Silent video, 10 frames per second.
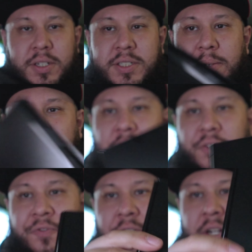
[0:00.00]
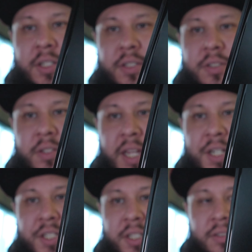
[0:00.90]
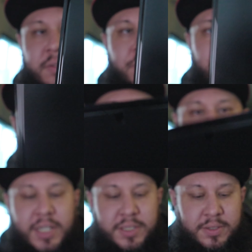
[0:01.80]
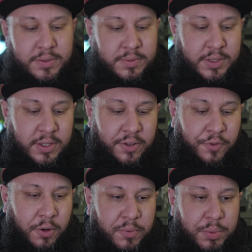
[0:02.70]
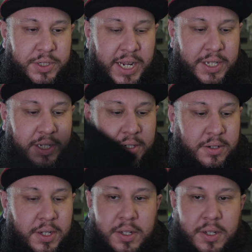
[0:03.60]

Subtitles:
Same thing on the front. So they actually put that, I guess, their form of protecting.